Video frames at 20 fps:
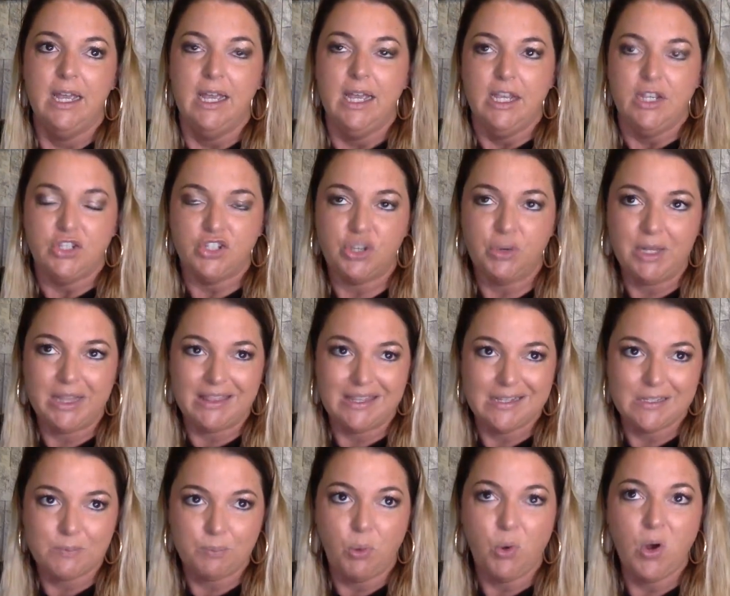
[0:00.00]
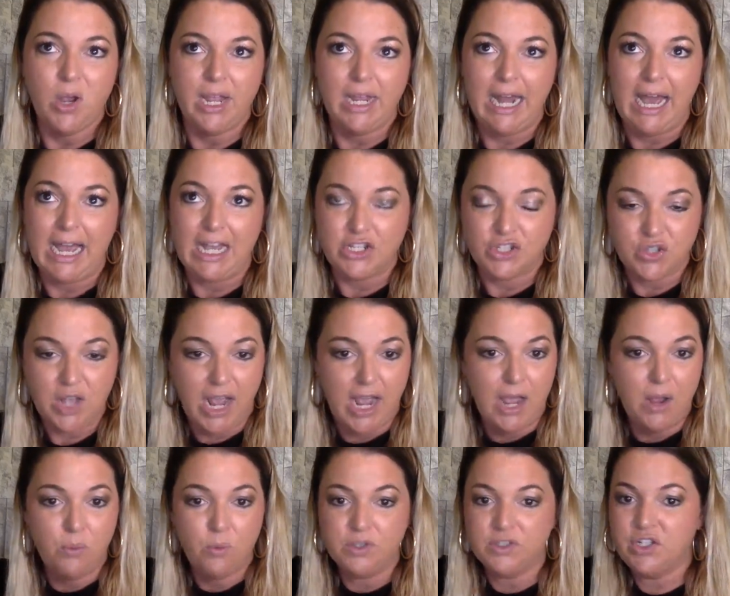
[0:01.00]
So at this point,
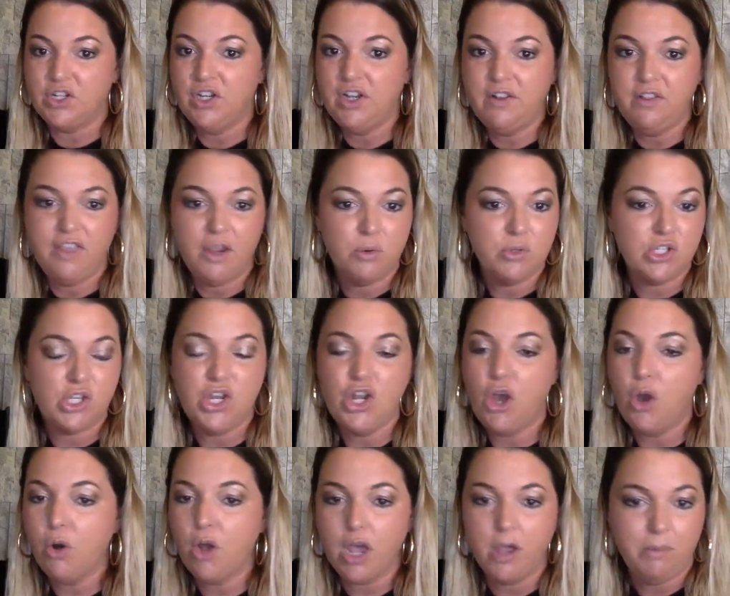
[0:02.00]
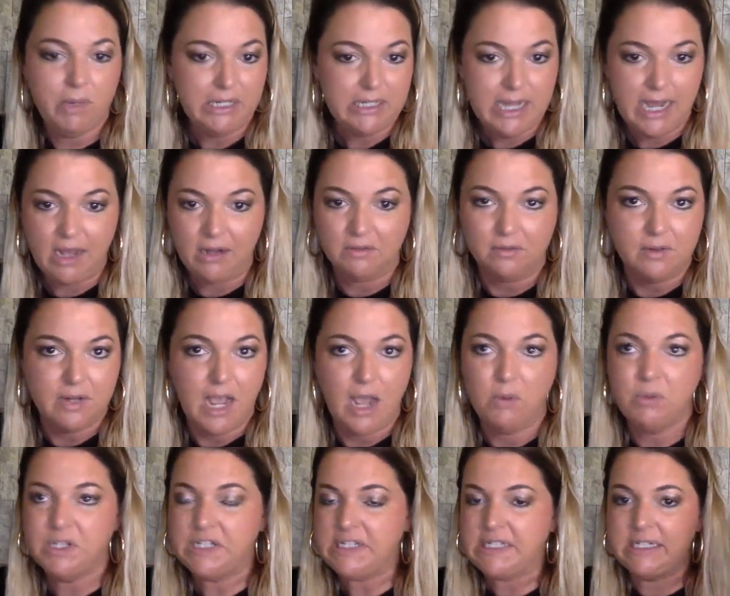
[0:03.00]
there was no coming down. I
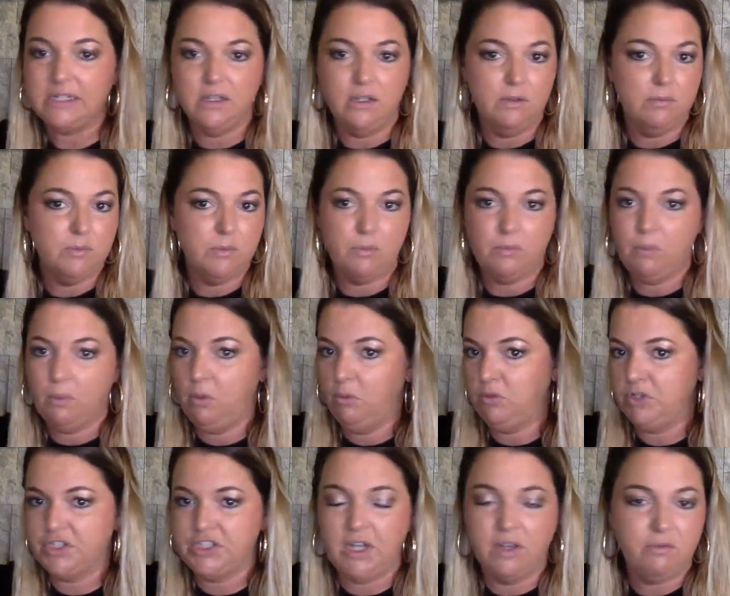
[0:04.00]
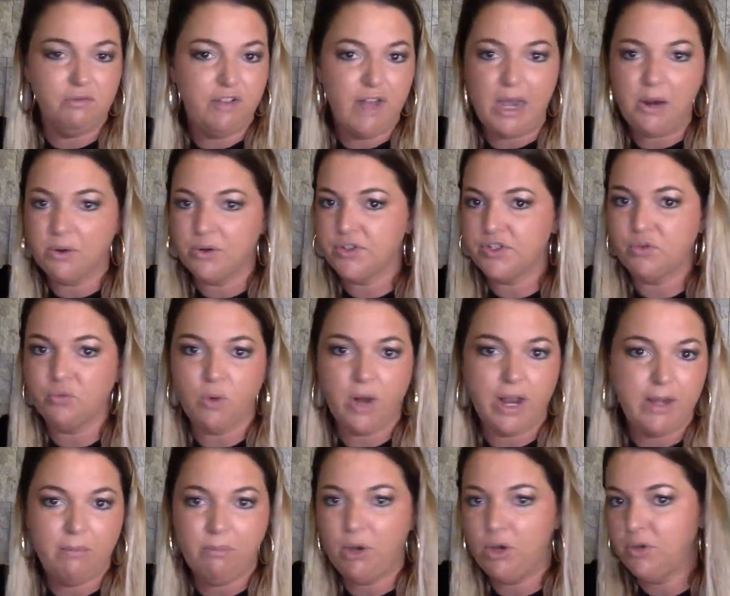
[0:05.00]
was still sunflowers and
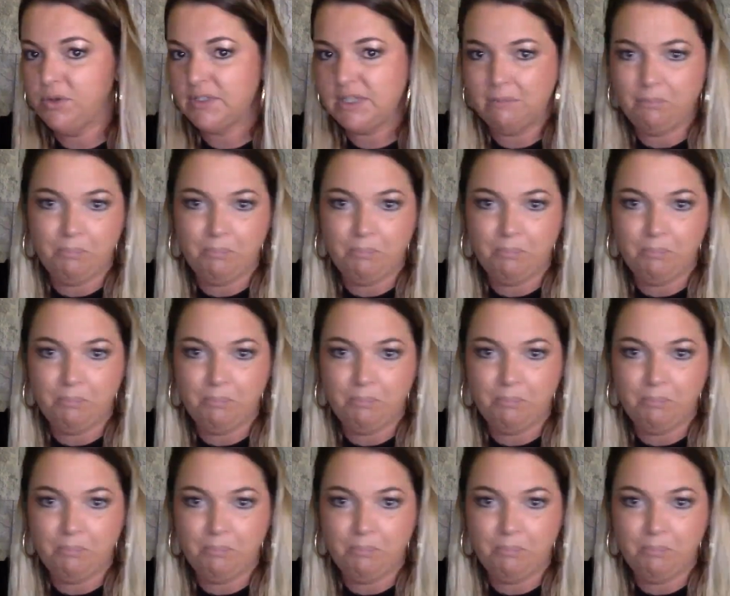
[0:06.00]
rainbows and